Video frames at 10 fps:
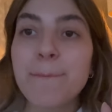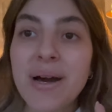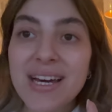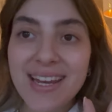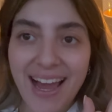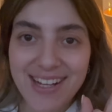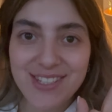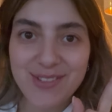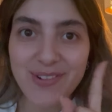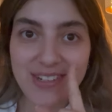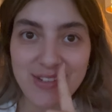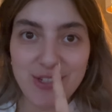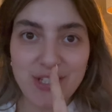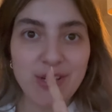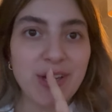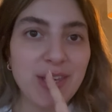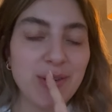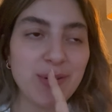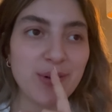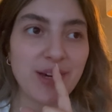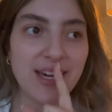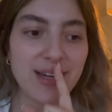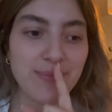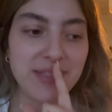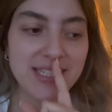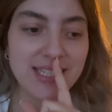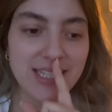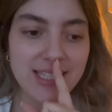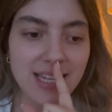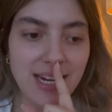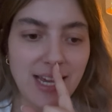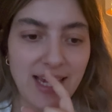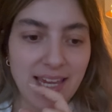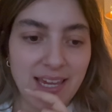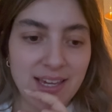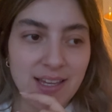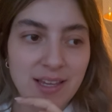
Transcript: but I just wanted to show you um, the seeds that I